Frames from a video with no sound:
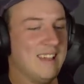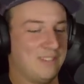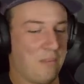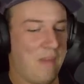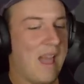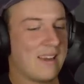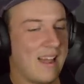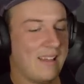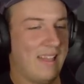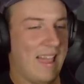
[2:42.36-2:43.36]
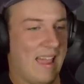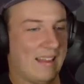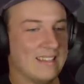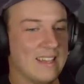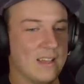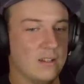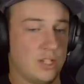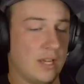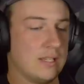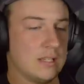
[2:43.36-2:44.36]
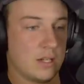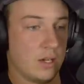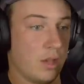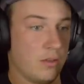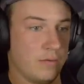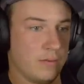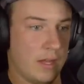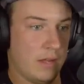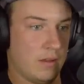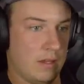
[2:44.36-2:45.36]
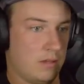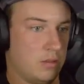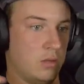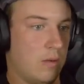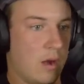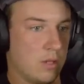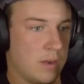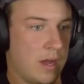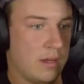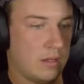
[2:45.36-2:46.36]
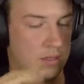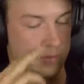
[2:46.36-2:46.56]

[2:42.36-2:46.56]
So Matt and I land, Jason's on another flight, like 2 hours behind us.